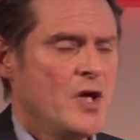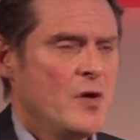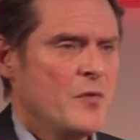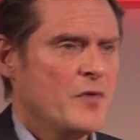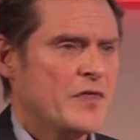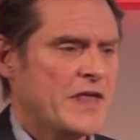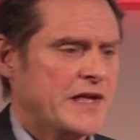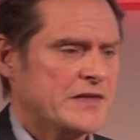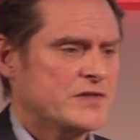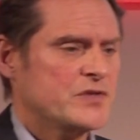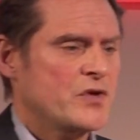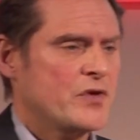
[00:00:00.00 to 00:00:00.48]

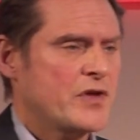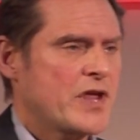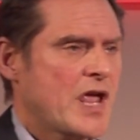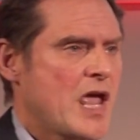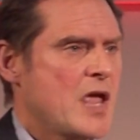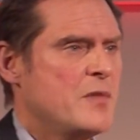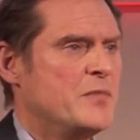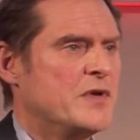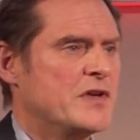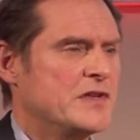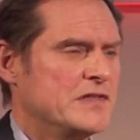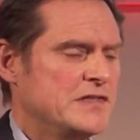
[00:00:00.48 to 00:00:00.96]
But that's
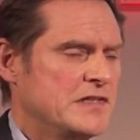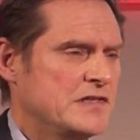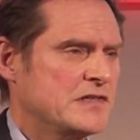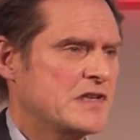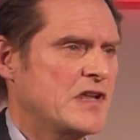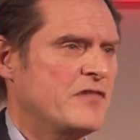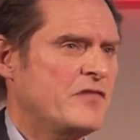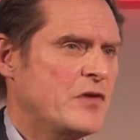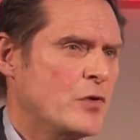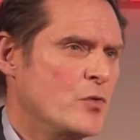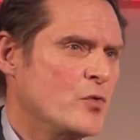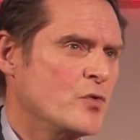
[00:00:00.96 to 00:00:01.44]
okay, because it's
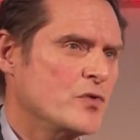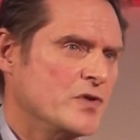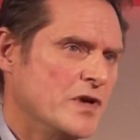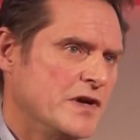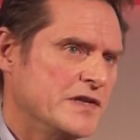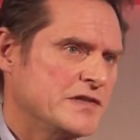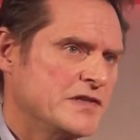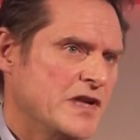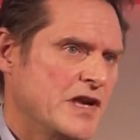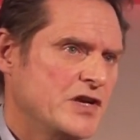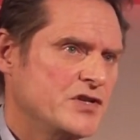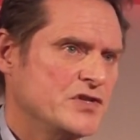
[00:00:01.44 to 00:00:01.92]
giving
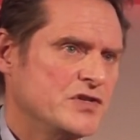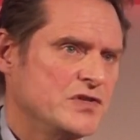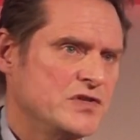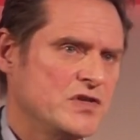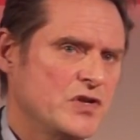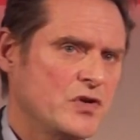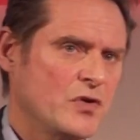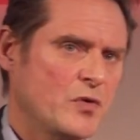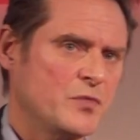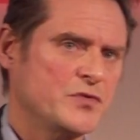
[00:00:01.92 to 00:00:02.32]
organizations the